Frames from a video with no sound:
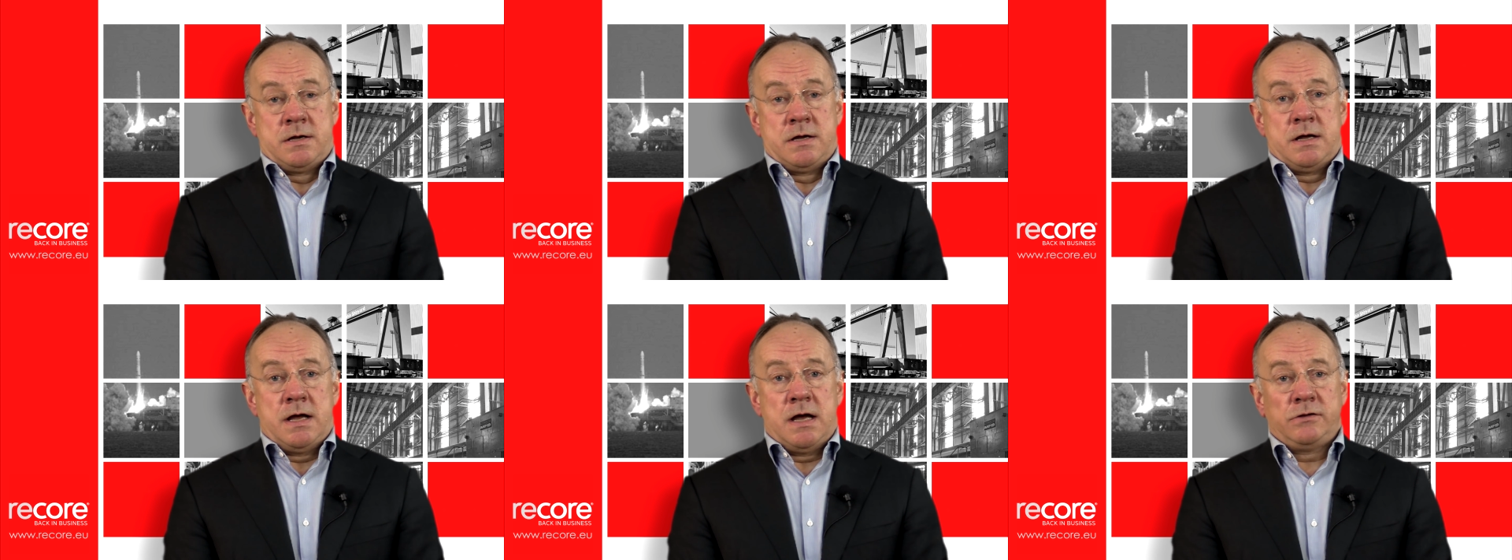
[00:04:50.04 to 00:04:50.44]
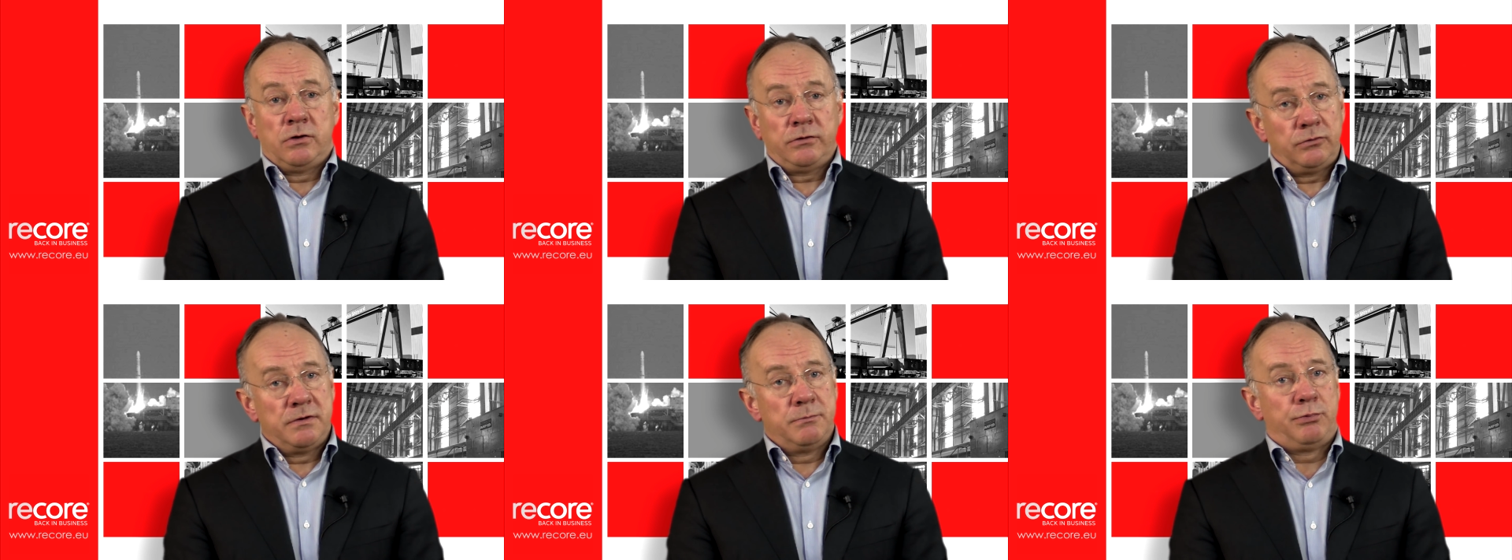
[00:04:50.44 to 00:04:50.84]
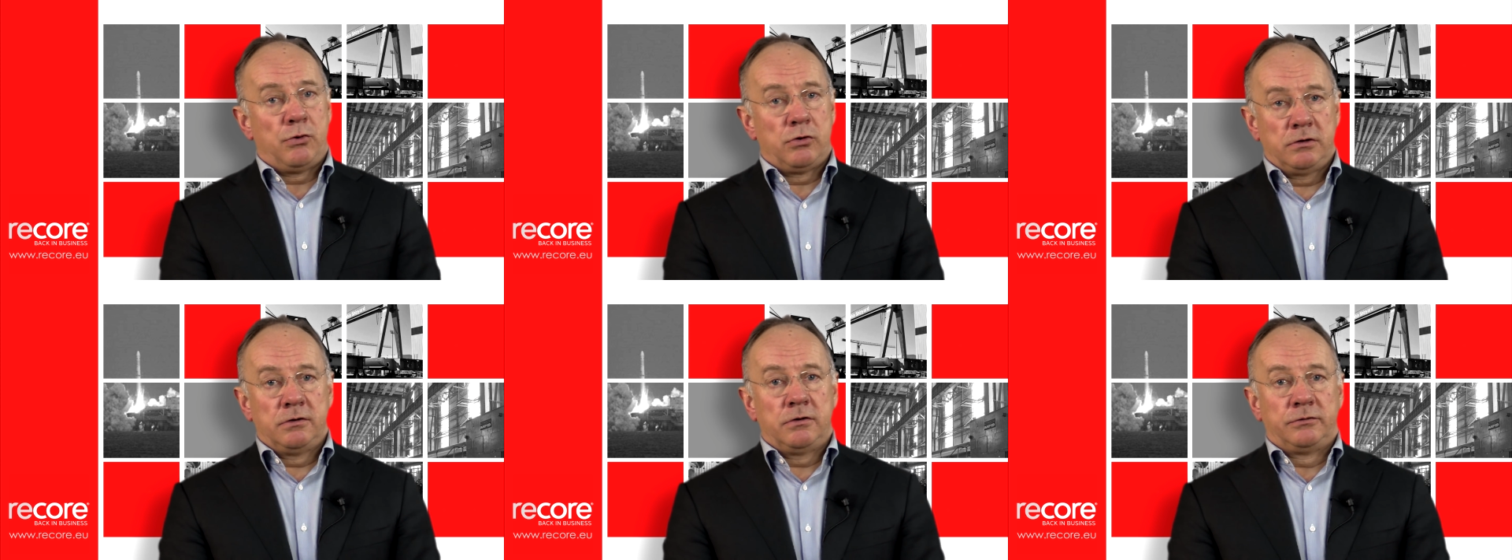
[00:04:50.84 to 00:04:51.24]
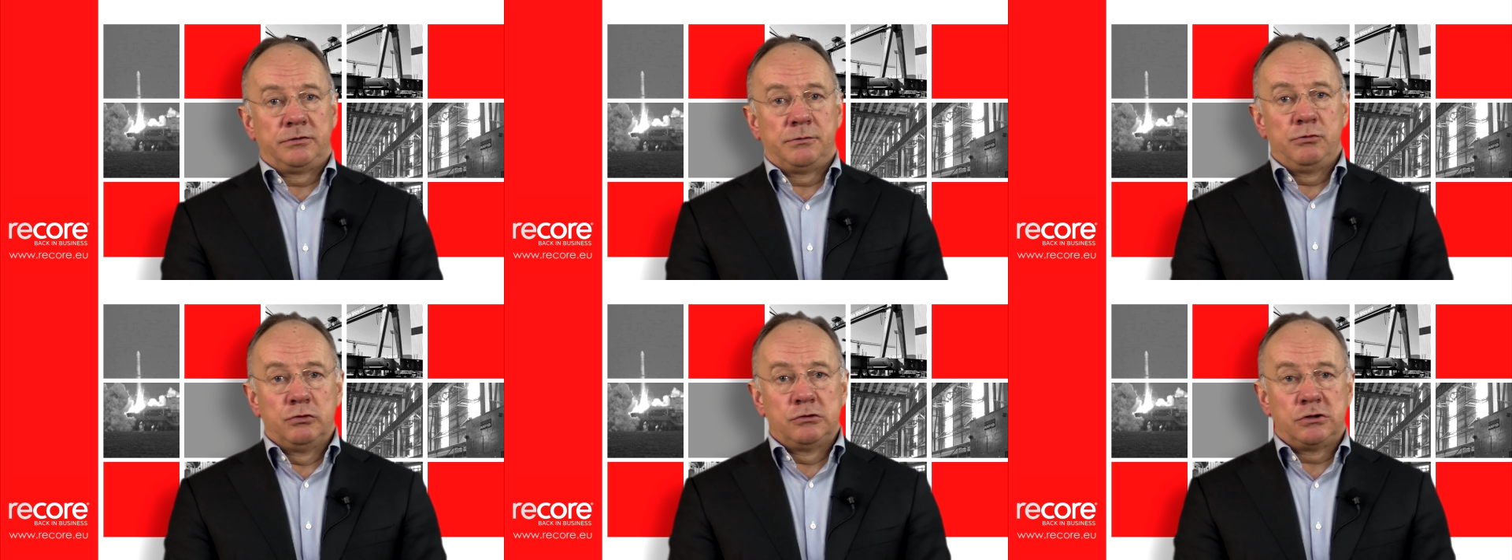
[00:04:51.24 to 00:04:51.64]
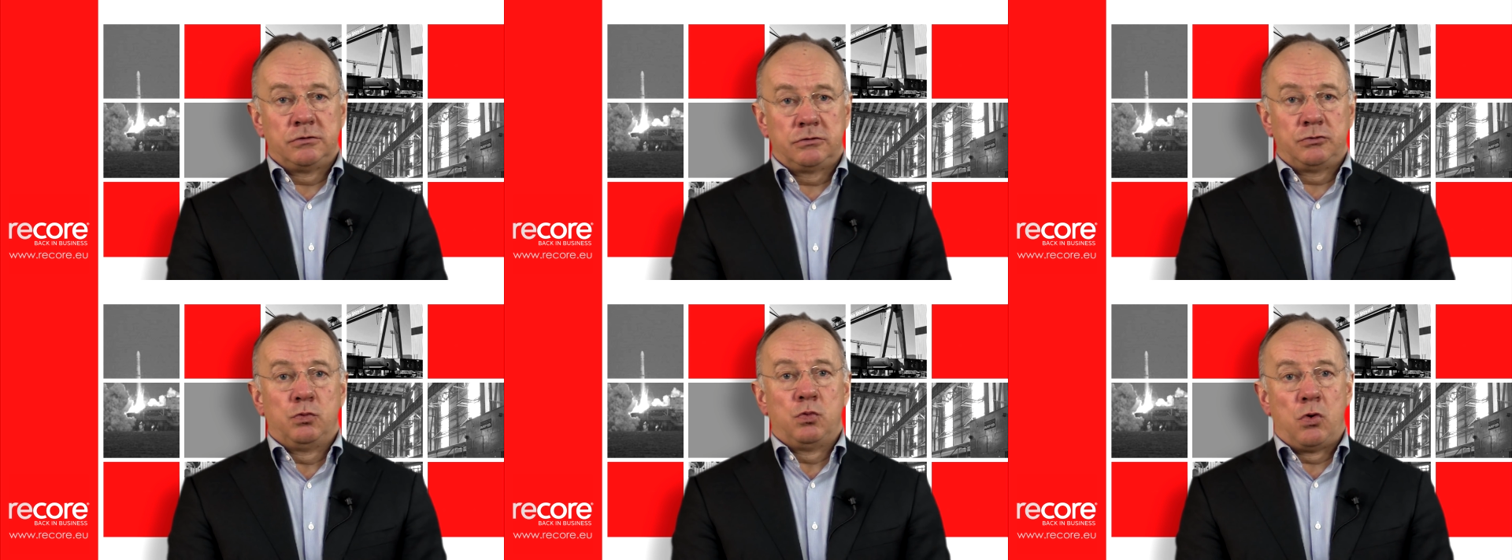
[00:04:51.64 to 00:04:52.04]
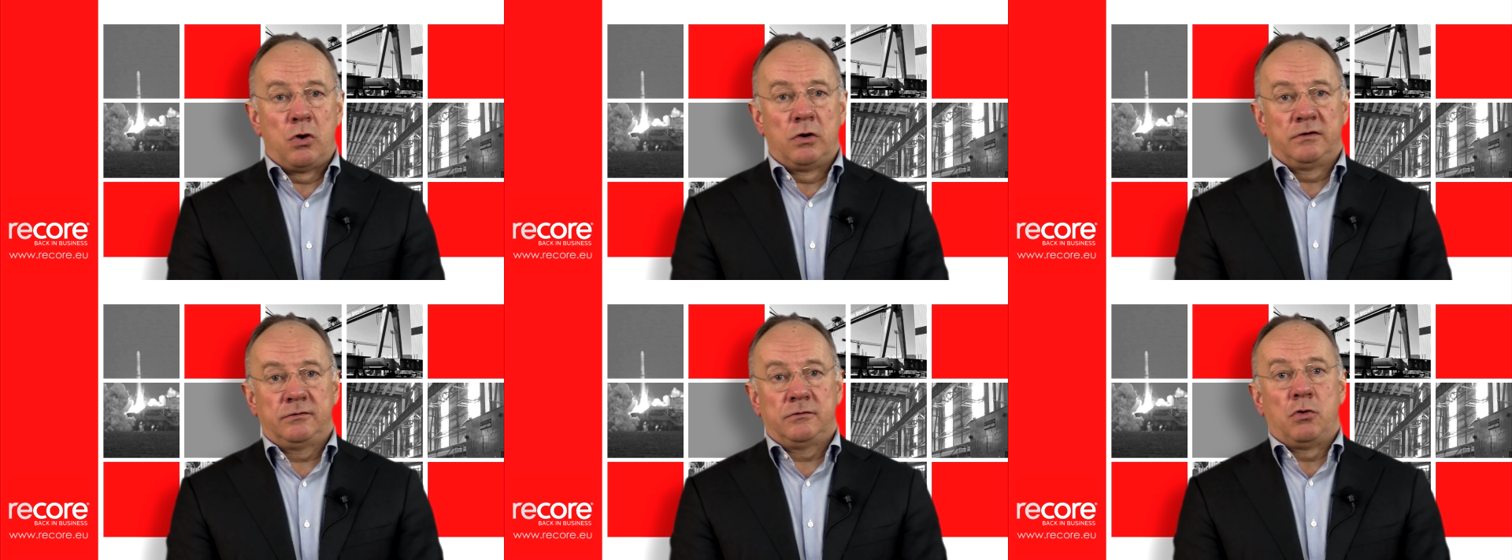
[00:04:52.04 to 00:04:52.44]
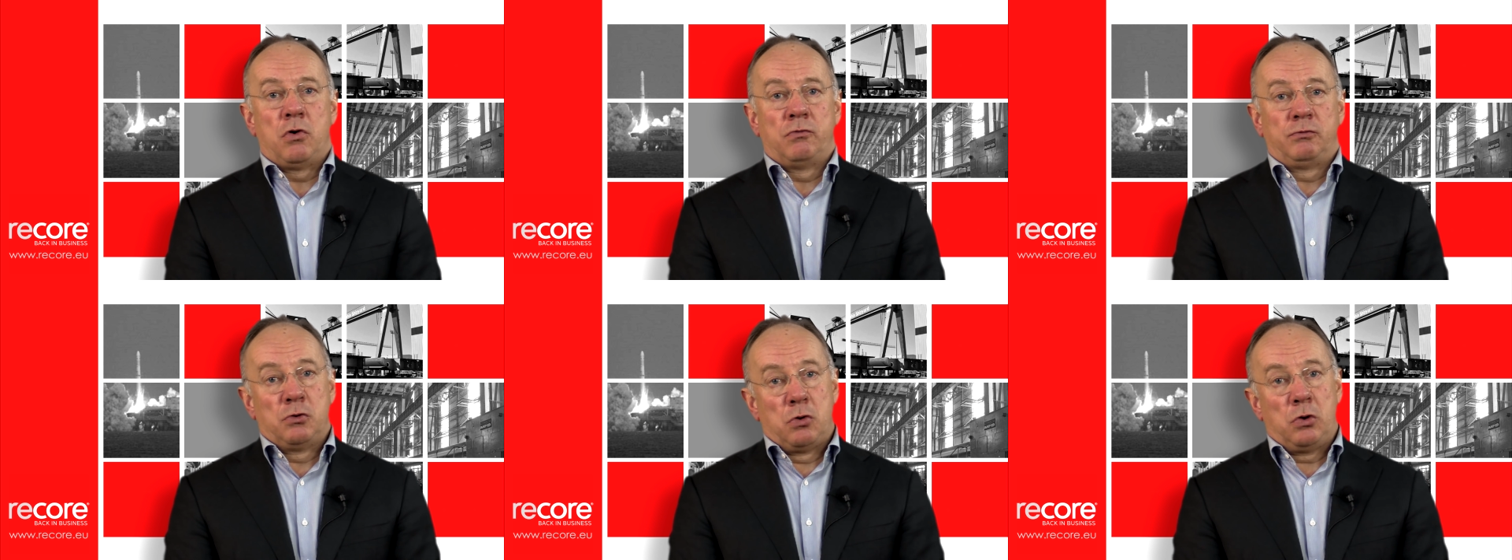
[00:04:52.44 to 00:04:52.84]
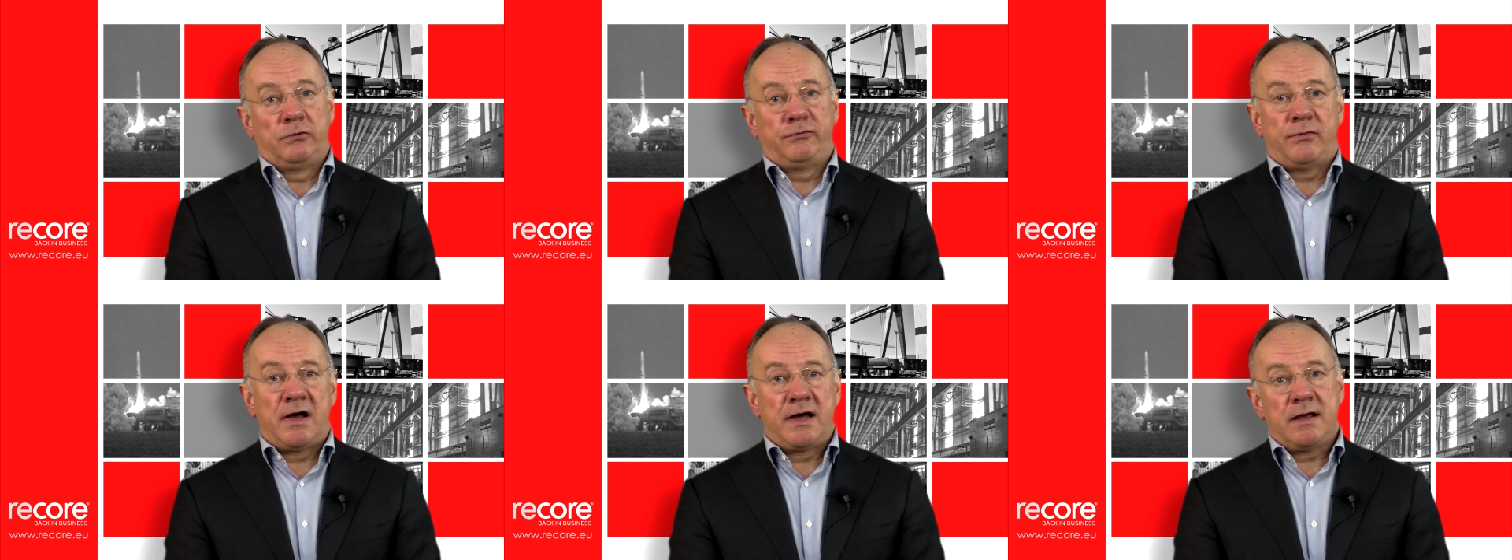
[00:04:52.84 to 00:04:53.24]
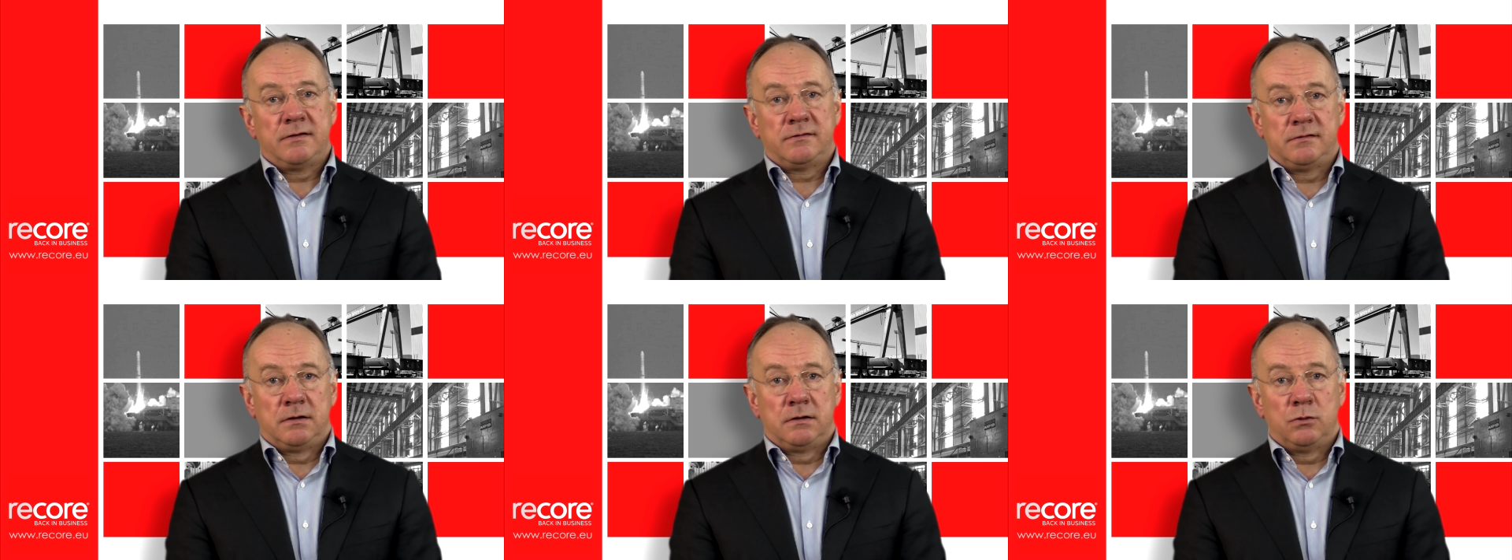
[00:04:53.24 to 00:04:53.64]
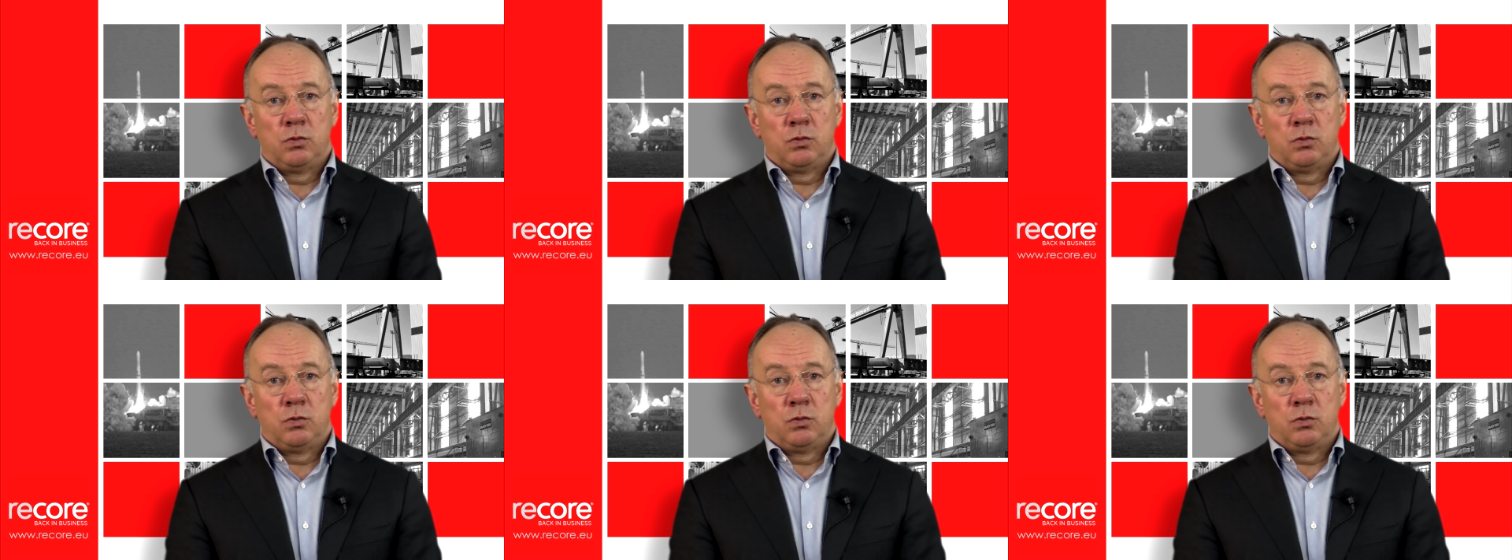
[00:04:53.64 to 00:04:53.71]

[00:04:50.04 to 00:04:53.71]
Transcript: Another important contribution towards the overall financing